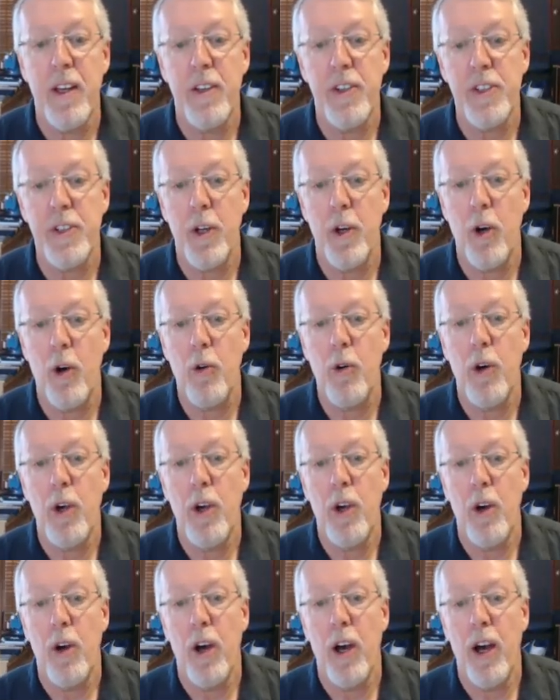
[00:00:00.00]
So
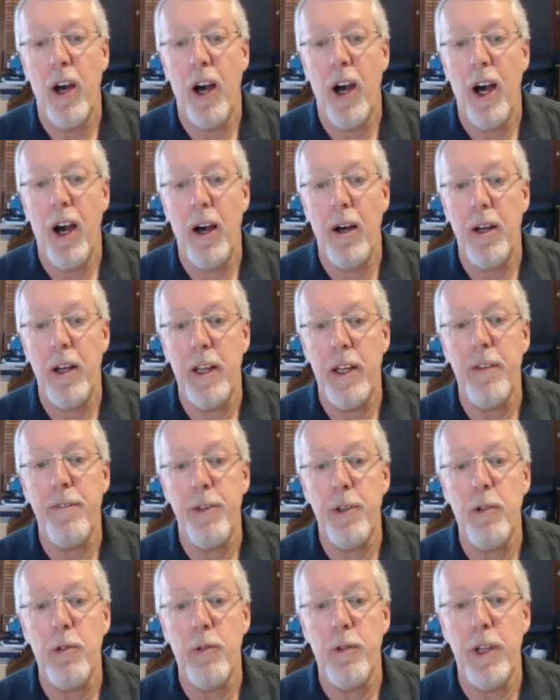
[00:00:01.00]
if
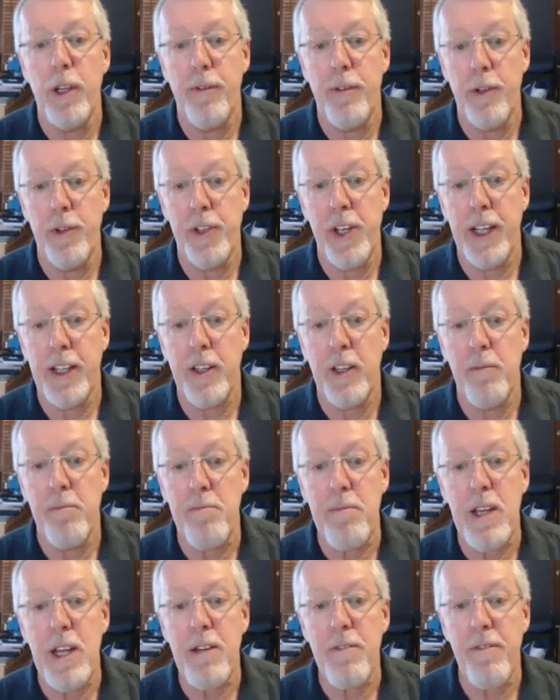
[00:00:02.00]
you take the
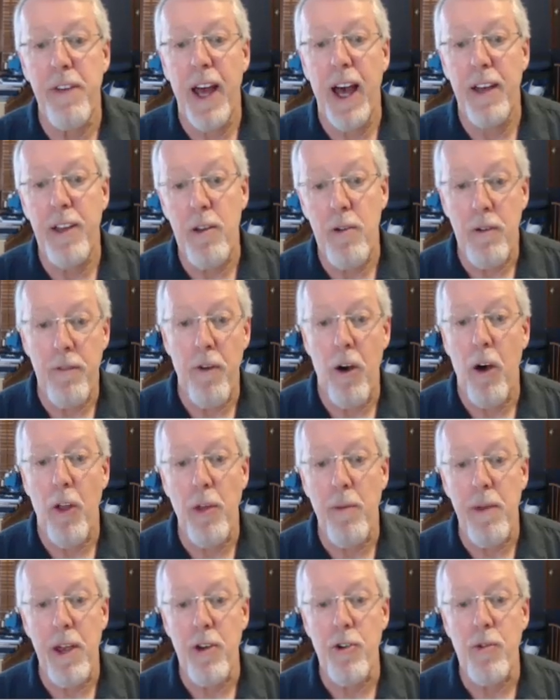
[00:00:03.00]
mean value of all
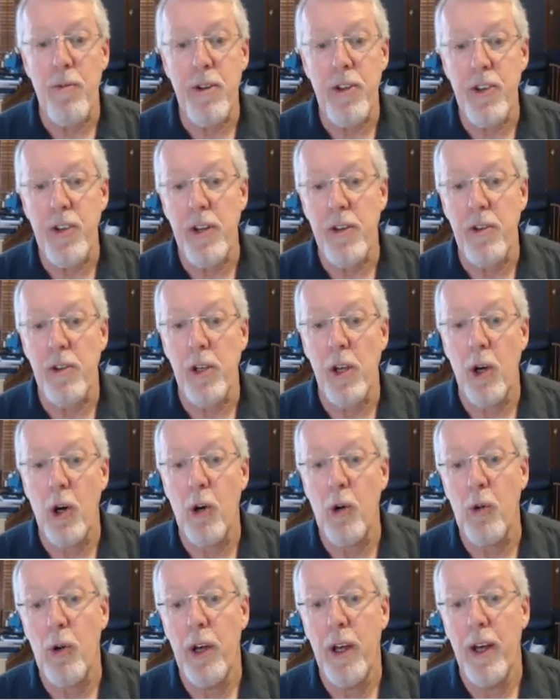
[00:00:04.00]
the measurements and you
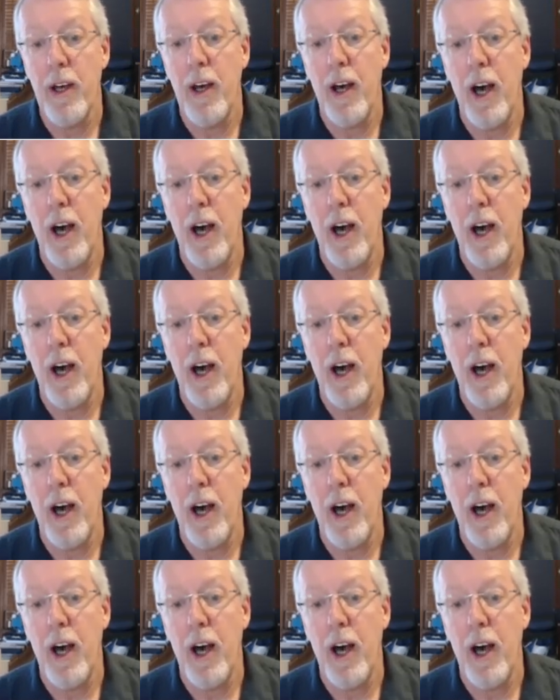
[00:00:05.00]
go